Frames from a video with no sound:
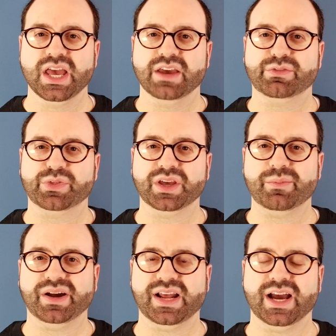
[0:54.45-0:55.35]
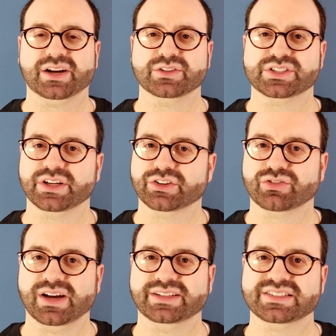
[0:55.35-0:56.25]
If you think about hackers that are
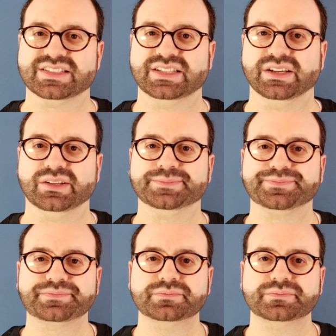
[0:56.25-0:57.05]
trying to steal